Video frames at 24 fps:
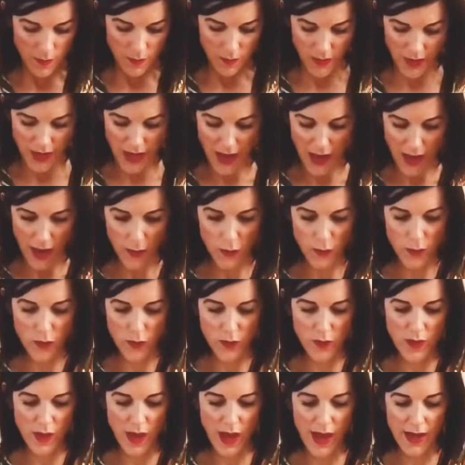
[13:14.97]
But yeah, other
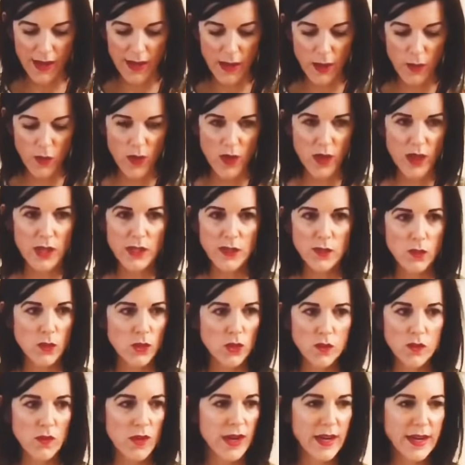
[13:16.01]
than that, I think that's all
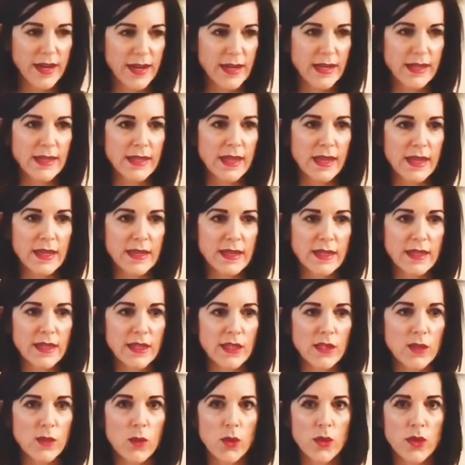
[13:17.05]
you really need to listen
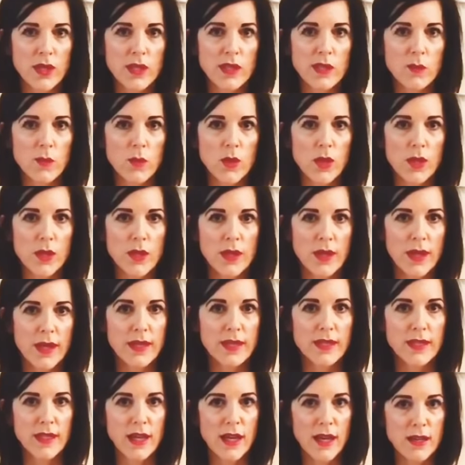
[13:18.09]
to on this one.
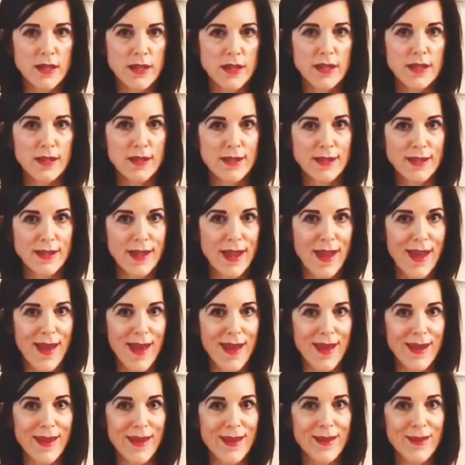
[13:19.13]
It does
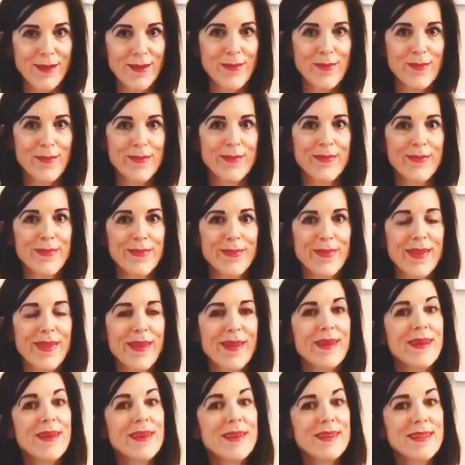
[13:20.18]
say
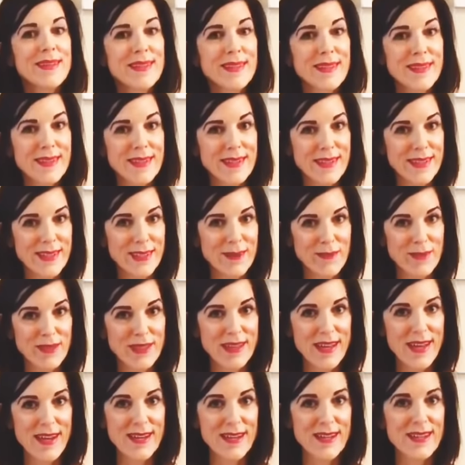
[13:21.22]

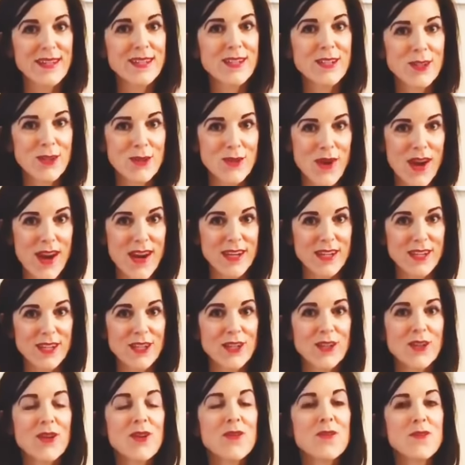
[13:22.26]
60%
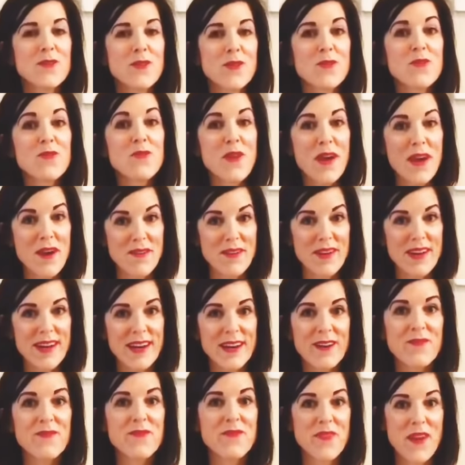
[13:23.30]
stretch for
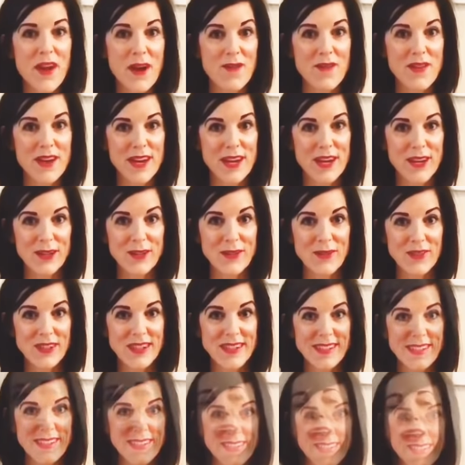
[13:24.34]
very, very good
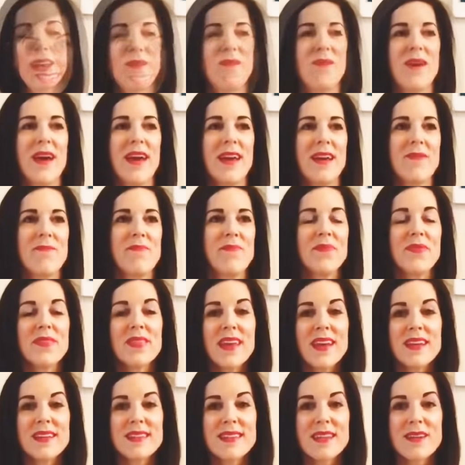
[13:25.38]
reason. Anyway,
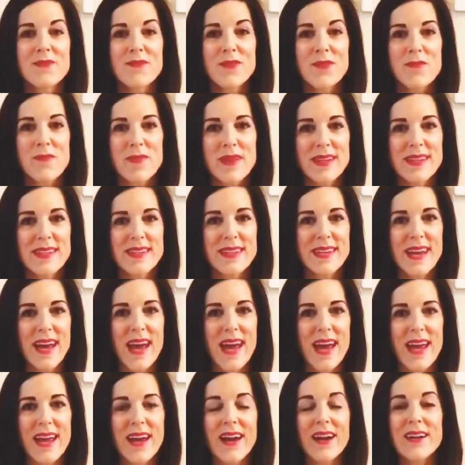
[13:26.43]
that's it from me
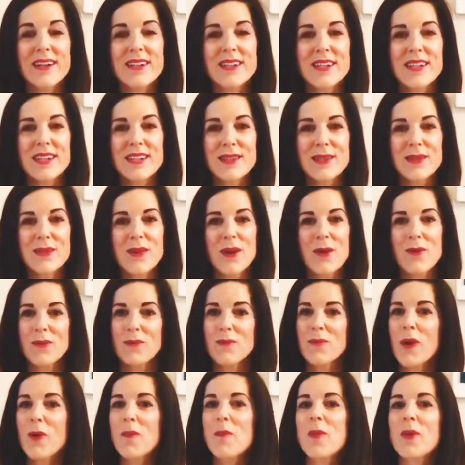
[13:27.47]
today. I just thought I
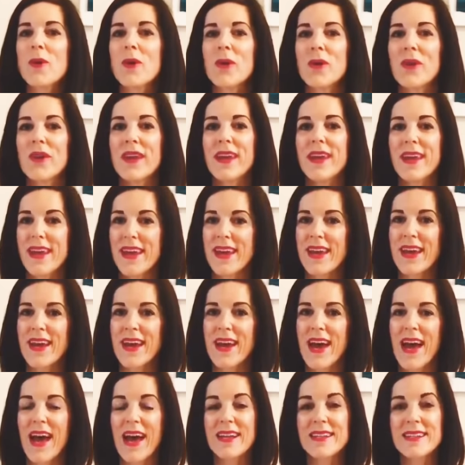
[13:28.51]
would pop on
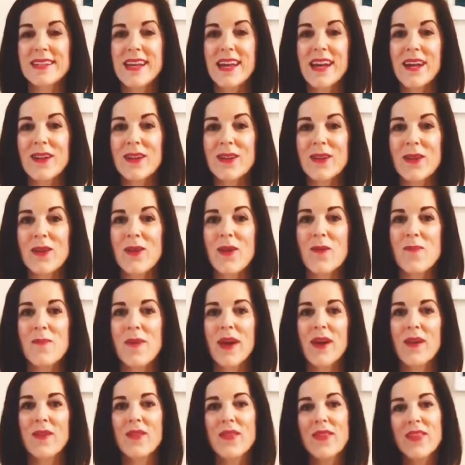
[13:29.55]
here and tell you
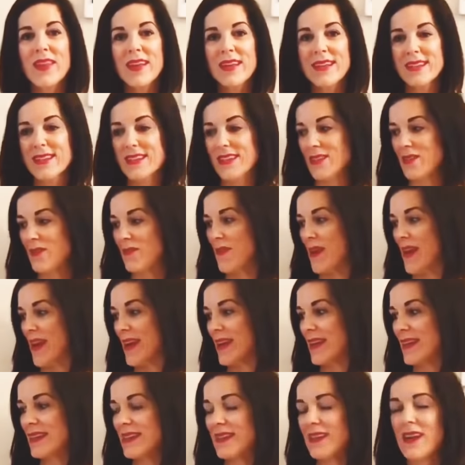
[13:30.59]
about these two
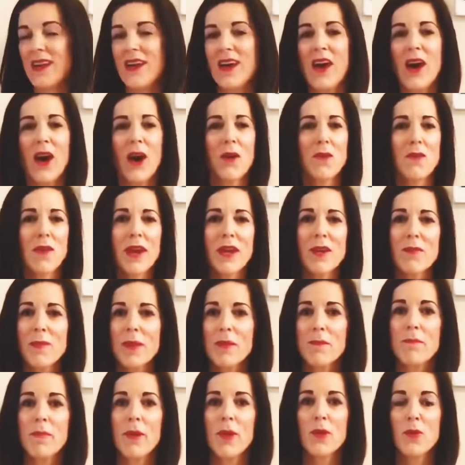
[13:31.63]
makes. I
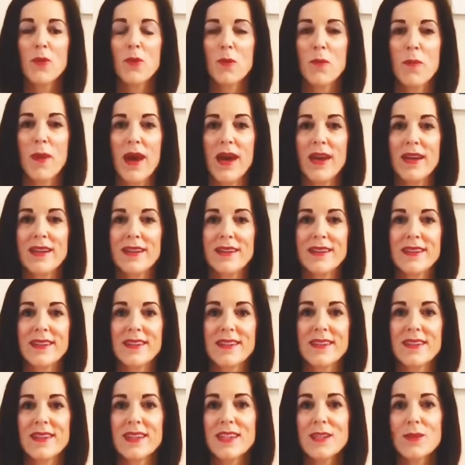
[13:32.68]
recommend both the
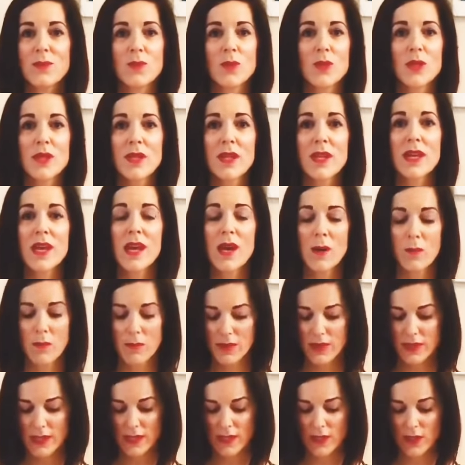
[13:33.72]
patterns. This one
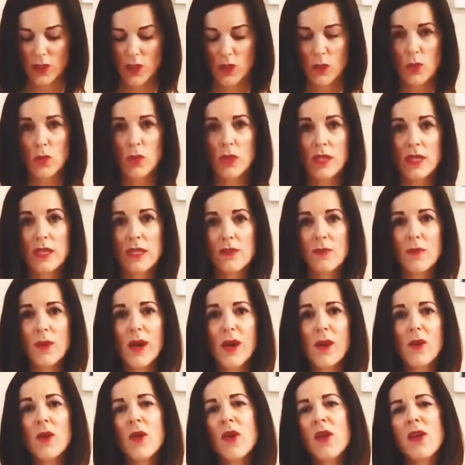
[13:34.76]
comes as a shorty as
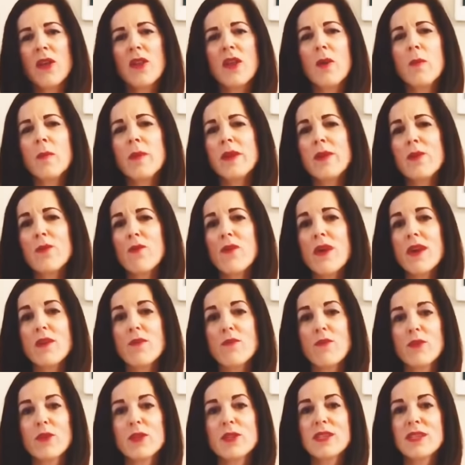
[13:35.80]
well. That'd be great
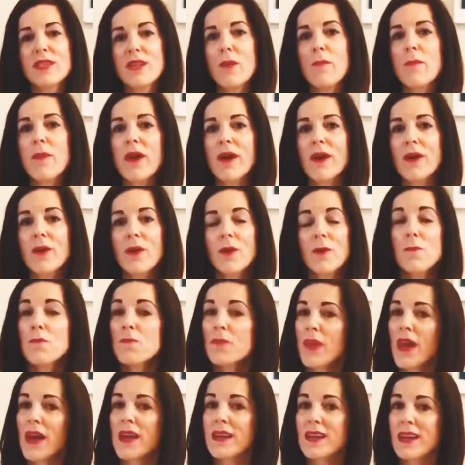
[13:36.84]
for the summer,
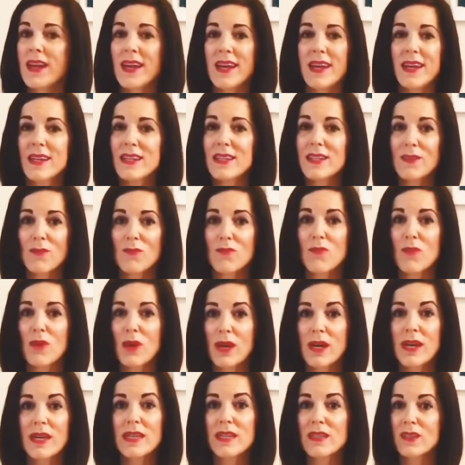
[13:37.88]
and it is
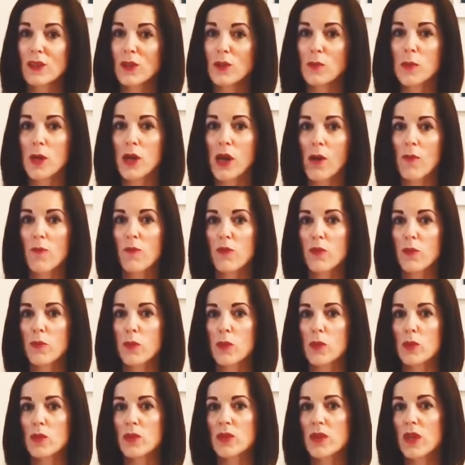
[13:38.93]
really super
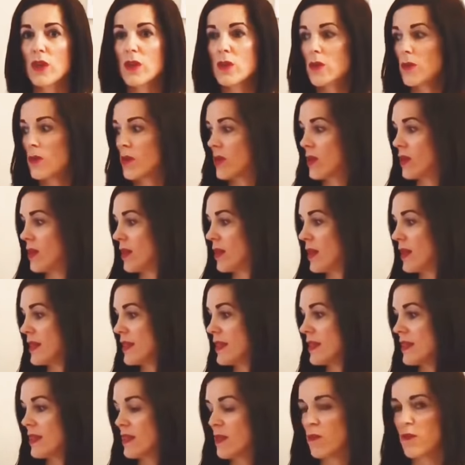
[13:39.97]
comfortable. So
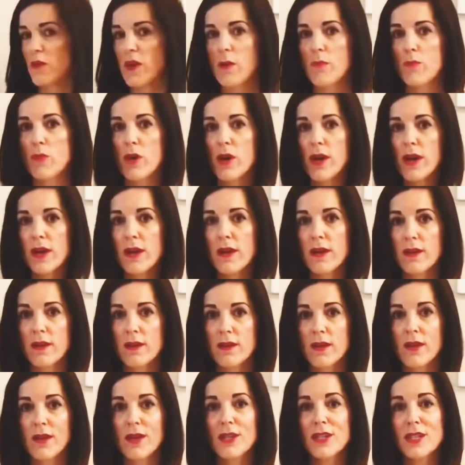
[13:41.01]
listen to the fabric
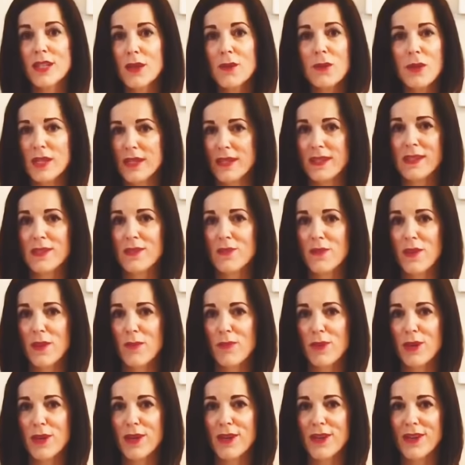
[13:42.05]
guide, don't listen to the
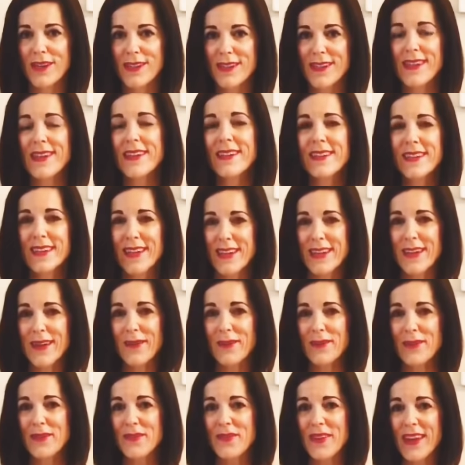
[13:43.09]
fabric guide, take
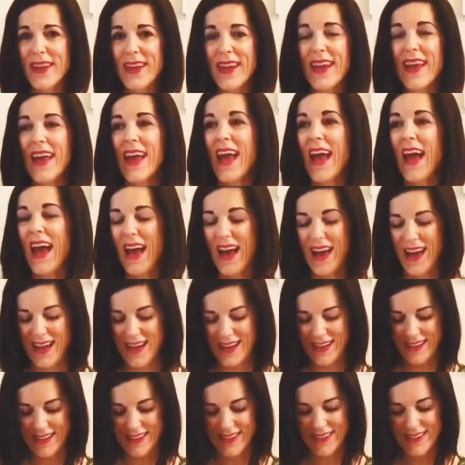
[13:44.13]
note of it,
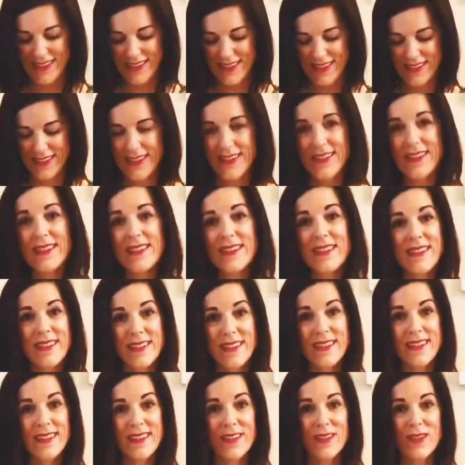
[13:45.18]
and
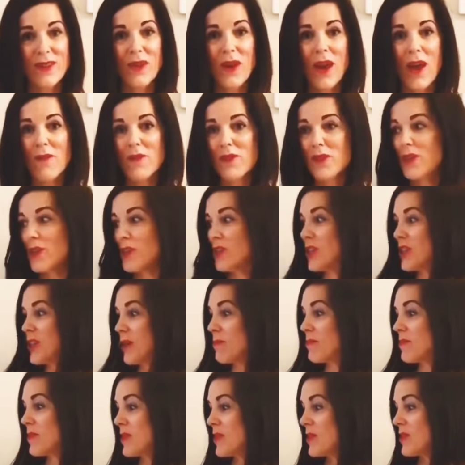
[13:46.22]
you'll have a good
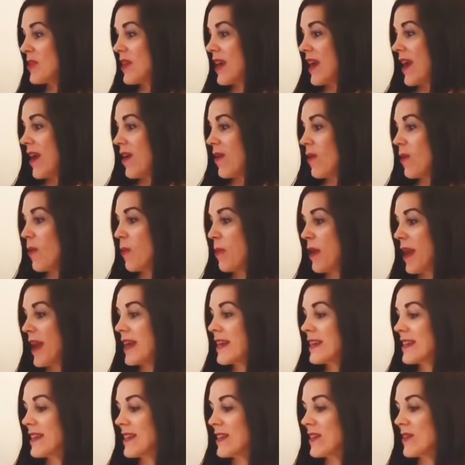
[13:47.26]
jumpsuit there, or
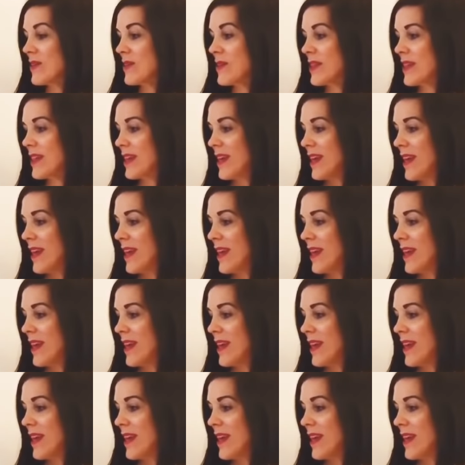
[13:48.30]
play suit.